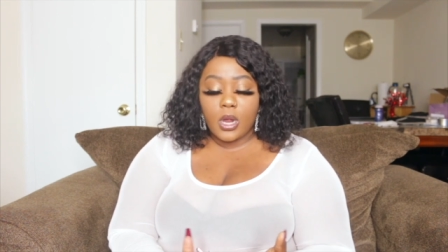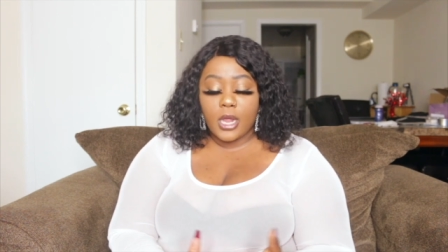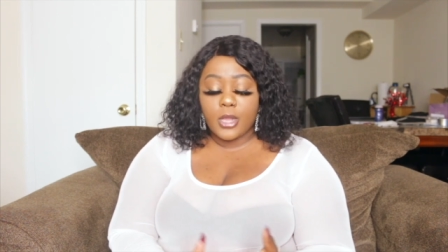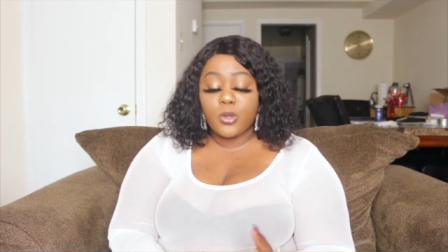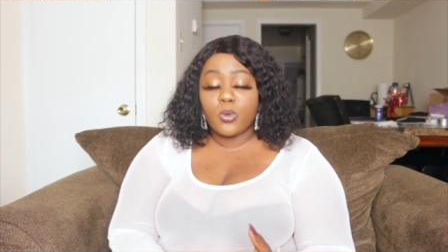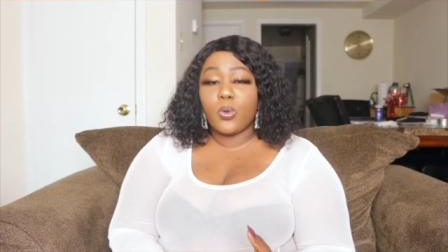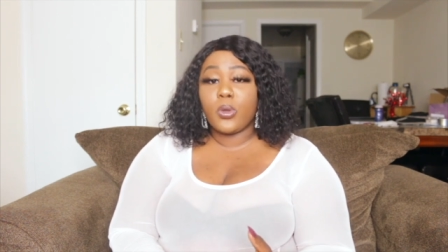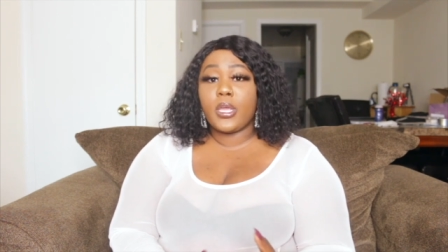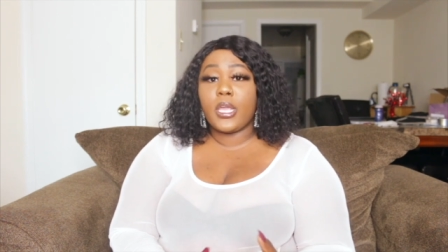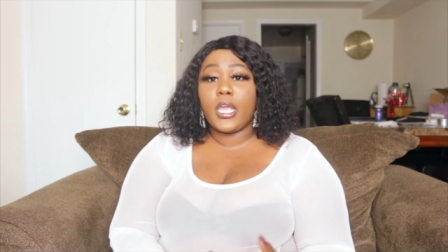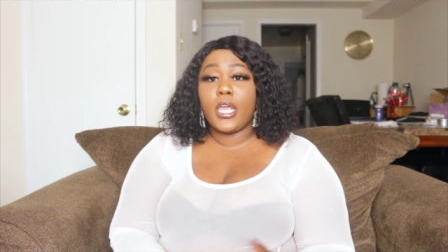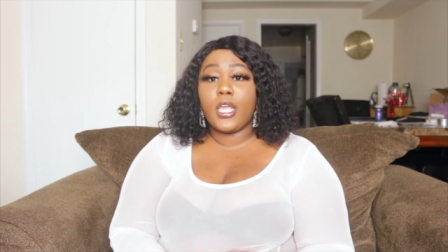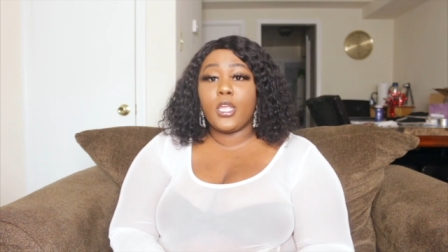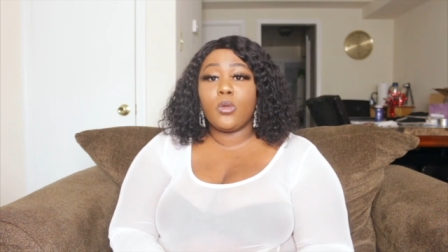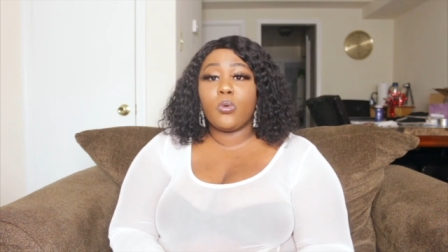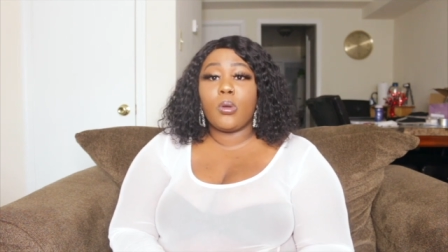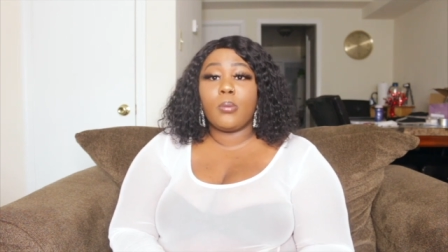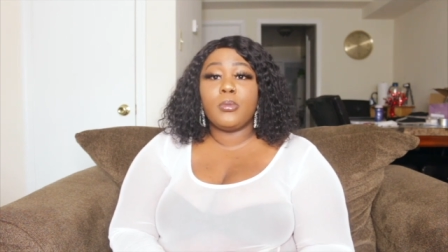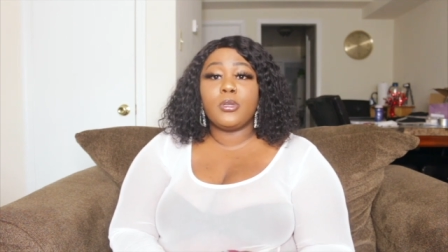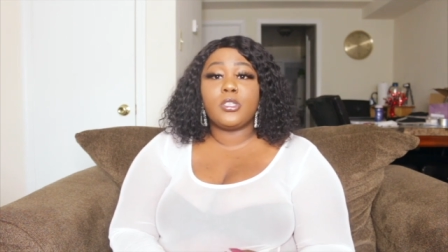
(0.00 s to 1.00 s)
Are you okay?
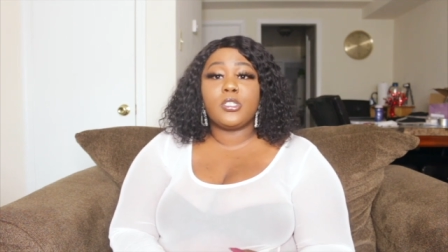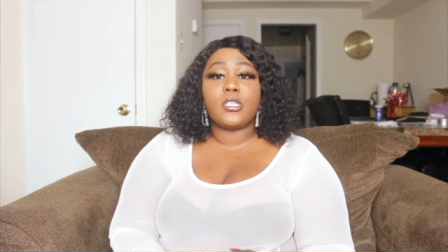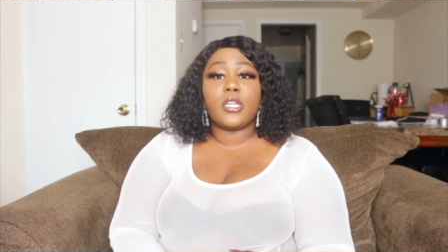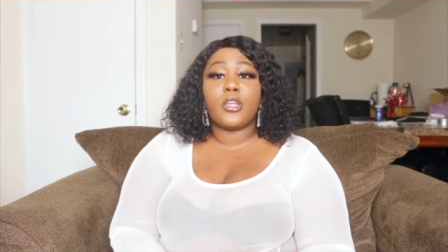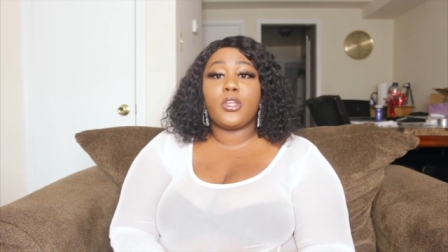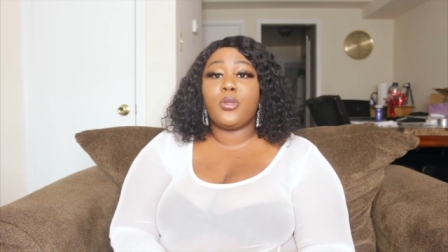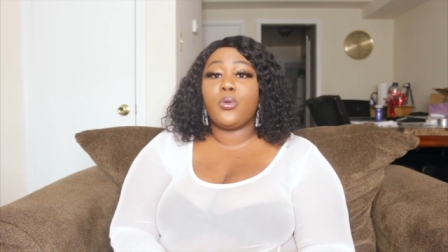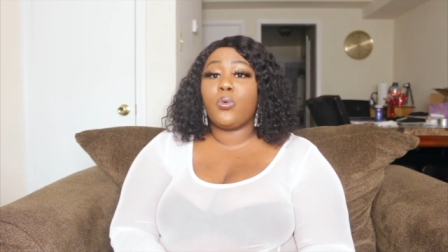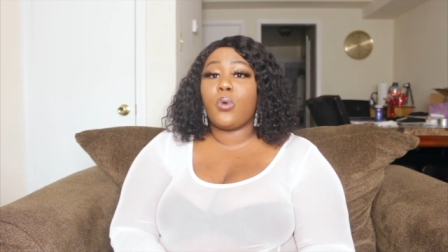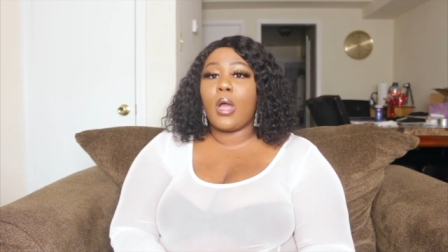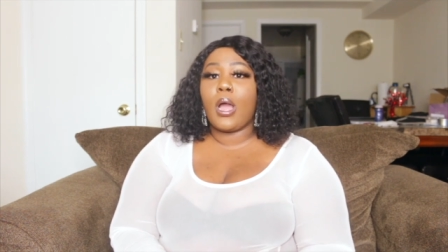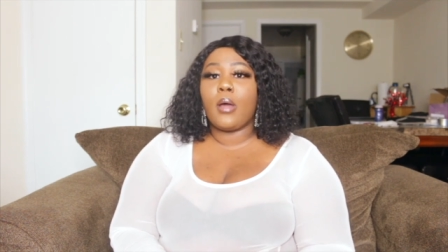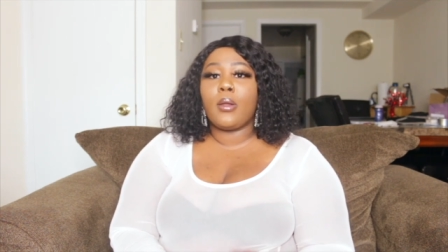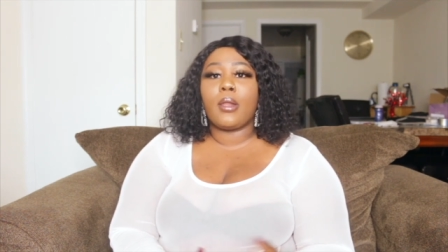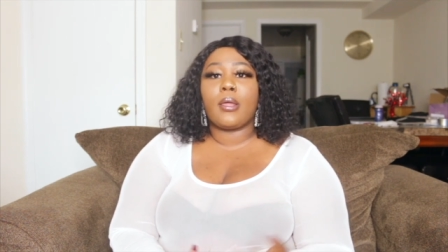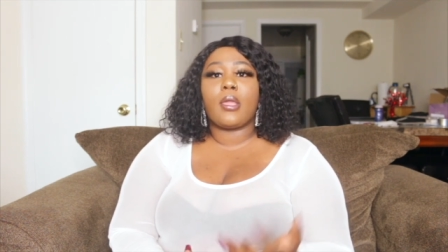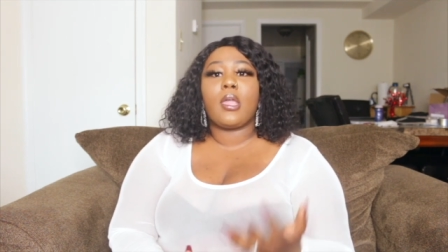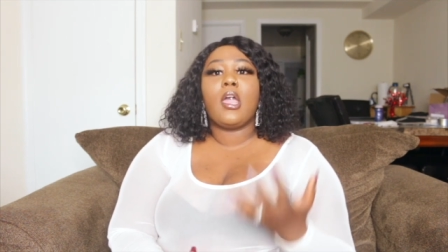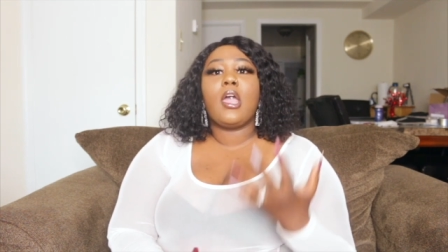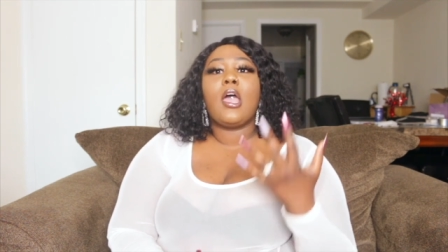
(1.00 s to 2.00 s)
You want me to take you out?
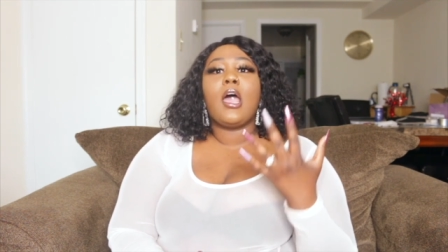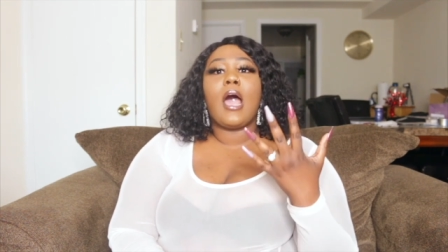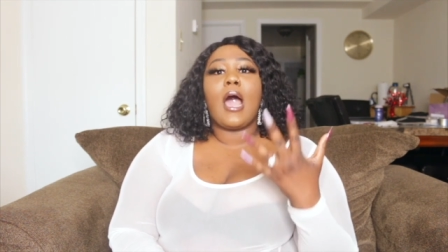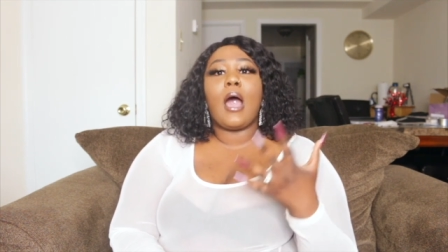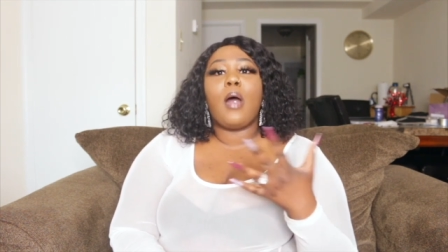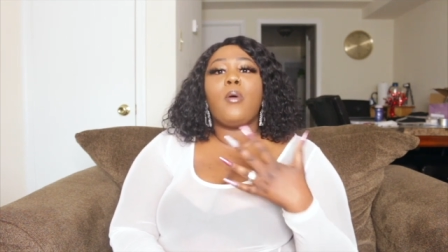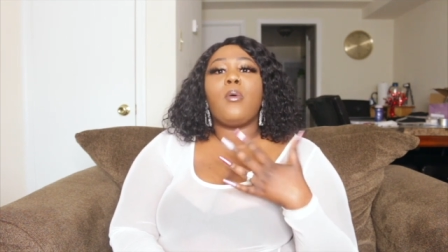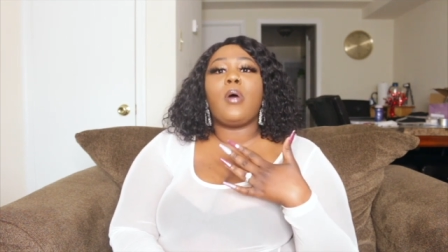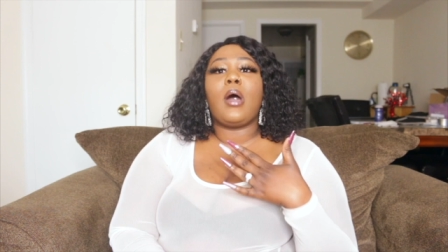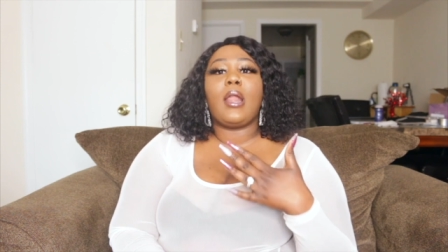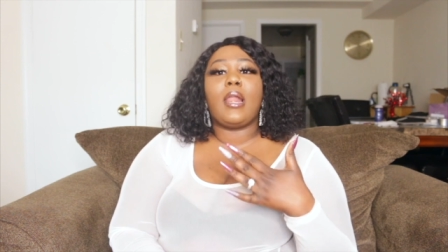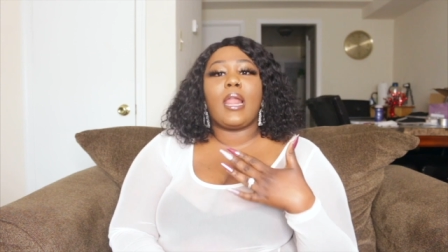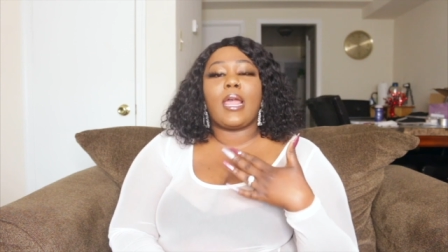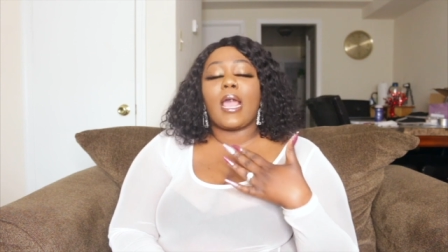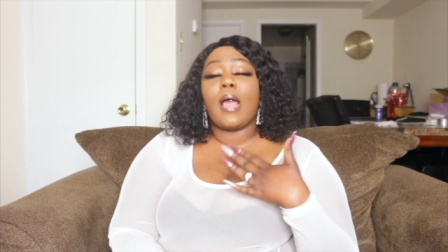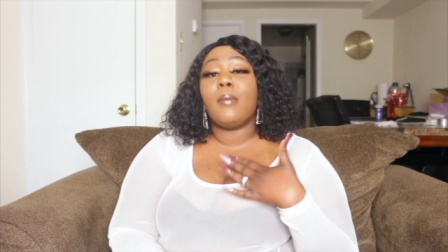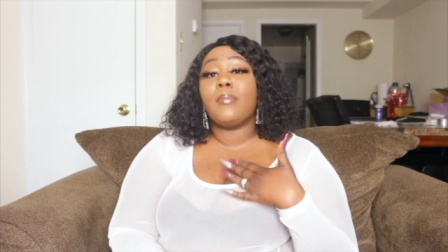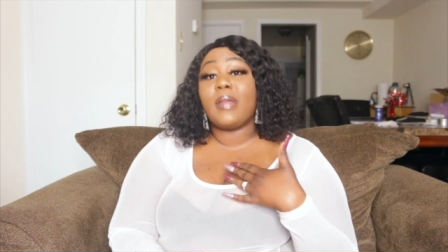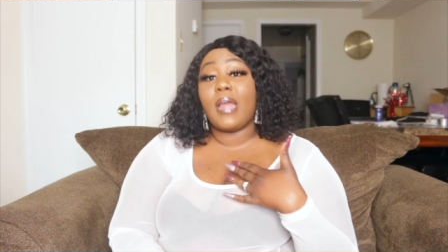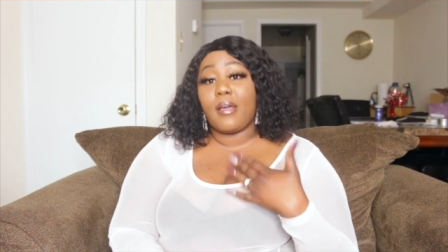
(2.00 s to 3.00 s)
Like I like
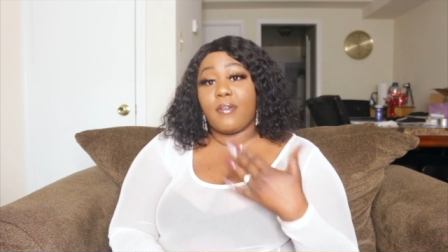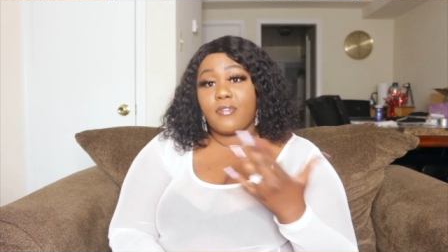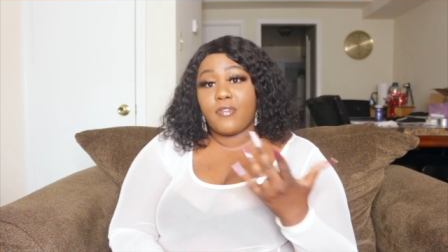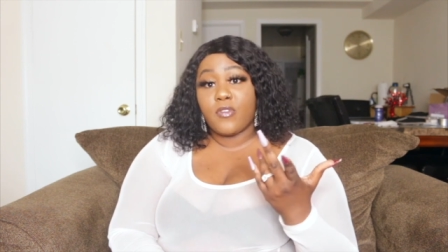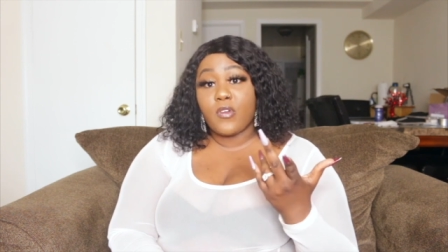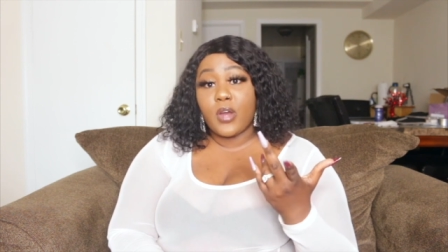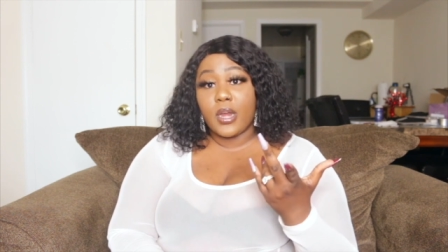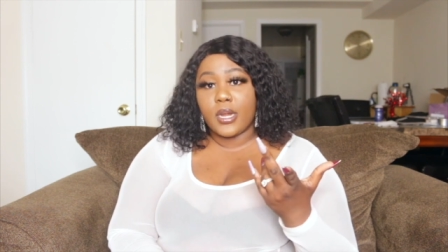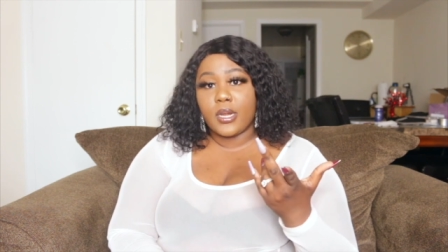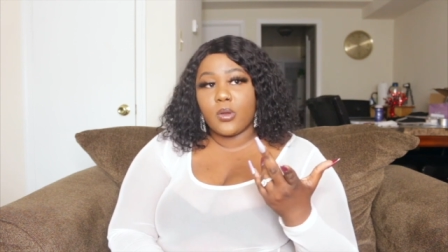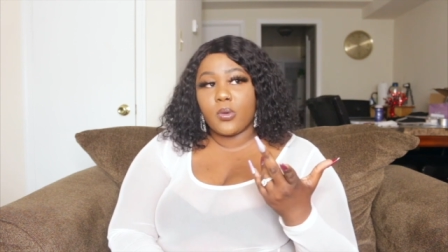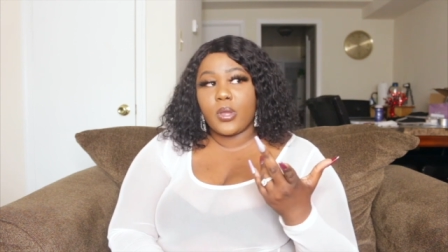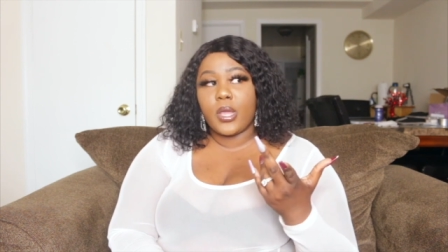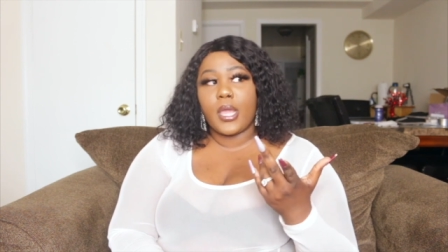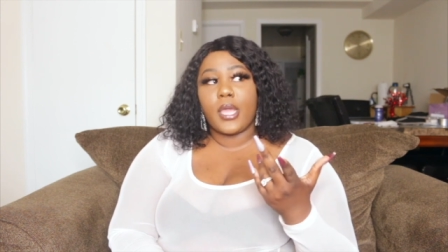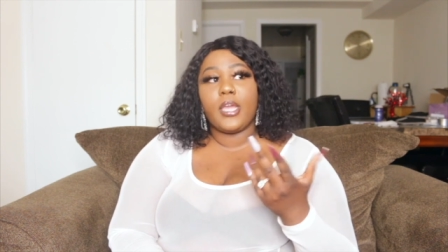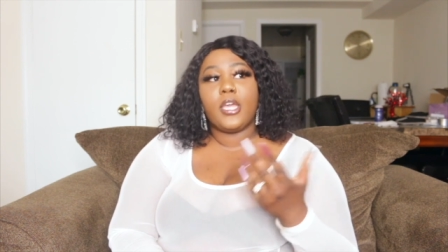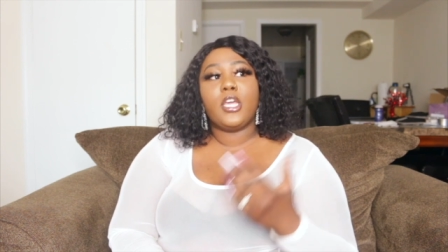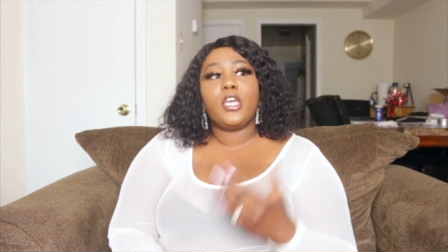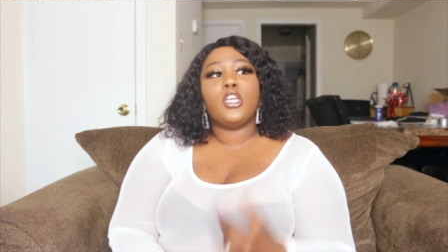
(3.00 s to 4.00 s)
I'm that friend,
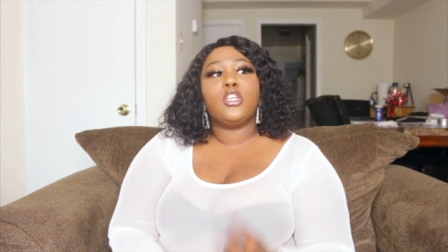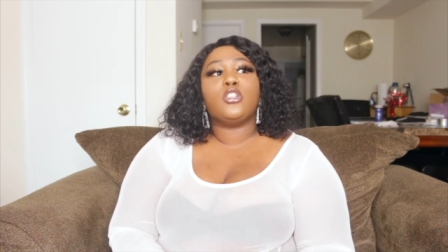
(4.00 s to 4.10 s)
okay?